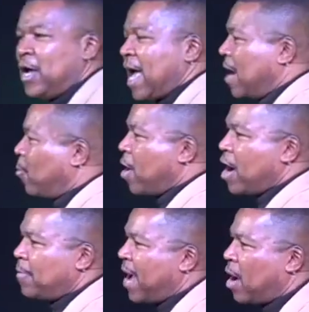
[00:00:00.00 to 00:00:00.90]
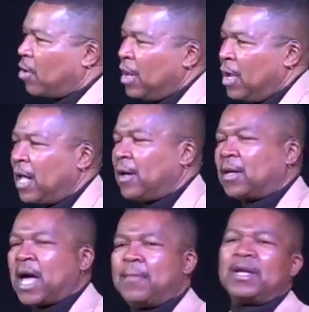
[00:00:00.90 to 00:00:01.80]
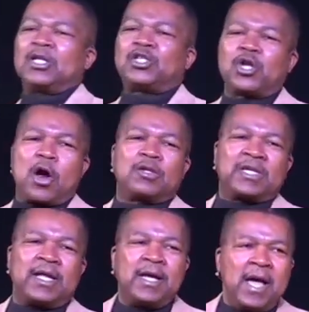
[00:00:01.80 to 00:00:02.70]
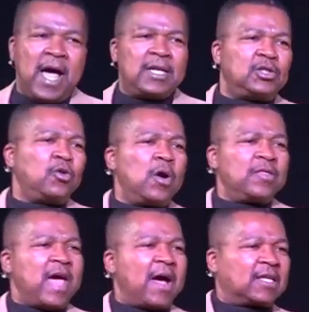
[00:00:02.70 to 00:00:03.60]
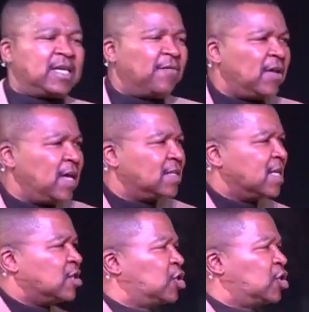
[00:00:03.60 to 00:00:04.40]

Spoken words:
ain't got to worry about coming to church and doing the activities and